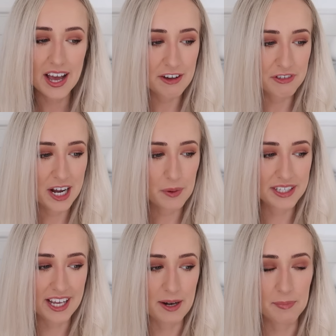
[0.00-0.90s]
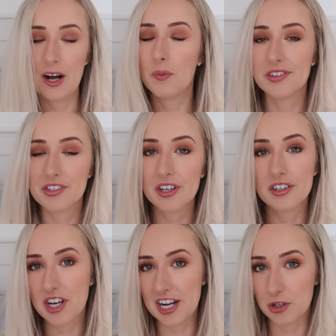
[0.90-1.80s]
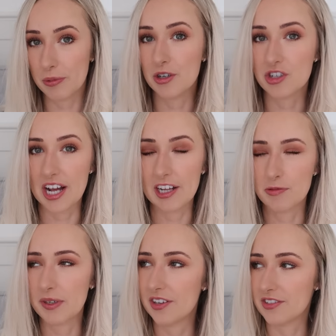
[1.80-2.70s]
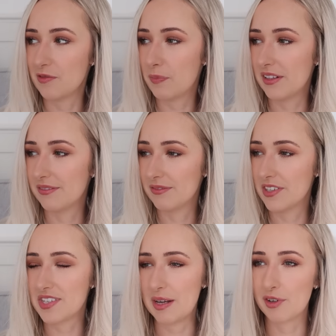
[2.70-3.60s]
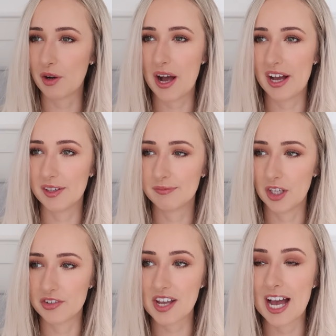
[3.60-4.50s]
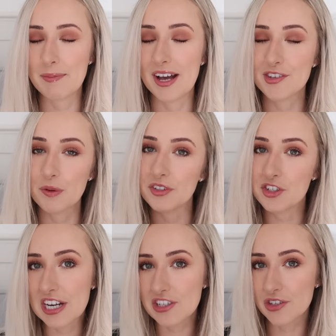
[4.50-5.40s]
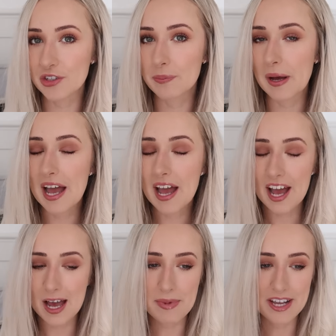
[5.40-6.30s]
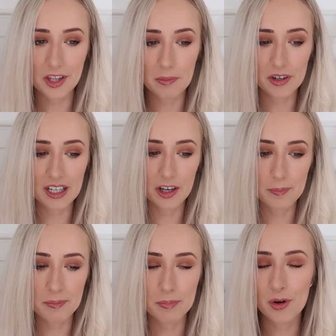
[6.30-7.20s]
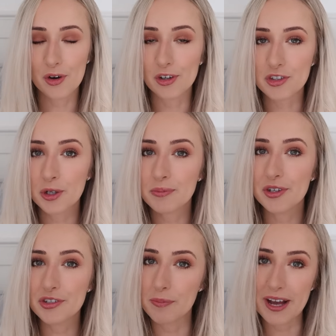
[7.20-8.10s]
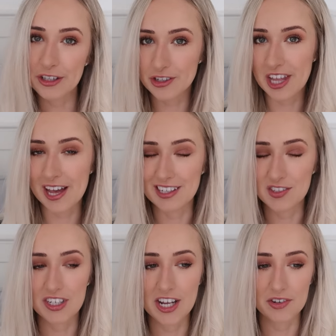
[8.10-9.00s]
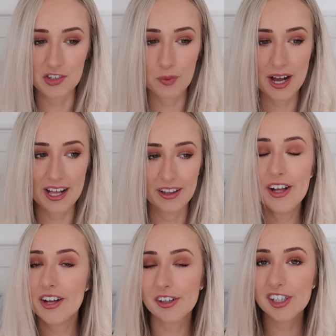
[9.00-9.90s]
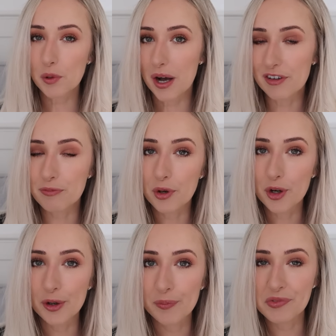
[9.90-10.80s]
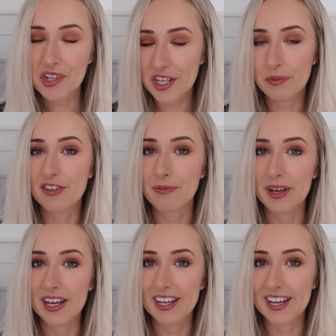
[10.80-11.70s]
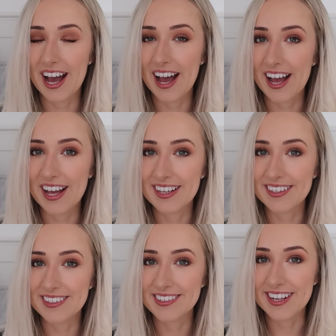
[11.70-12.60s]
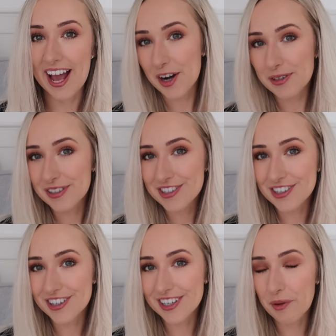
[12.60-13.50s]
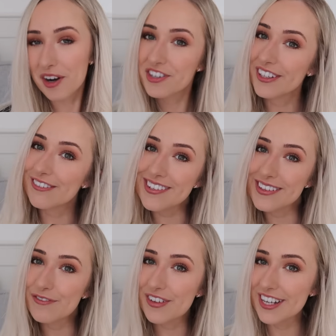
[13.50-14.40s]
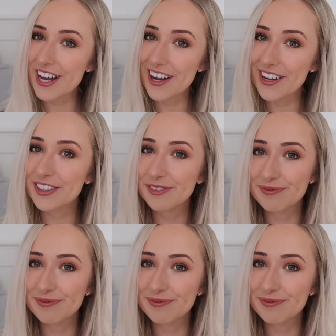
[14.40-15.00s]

every now and again, but I want to change up those shells because they've been the same for quite a long time now, so I want to change those up and make them look a little bit more autumnal, so I might include that in this video as well. I'm going to go out with mom, take you with me, and yeah, hope you enjoy watching the rest of the video.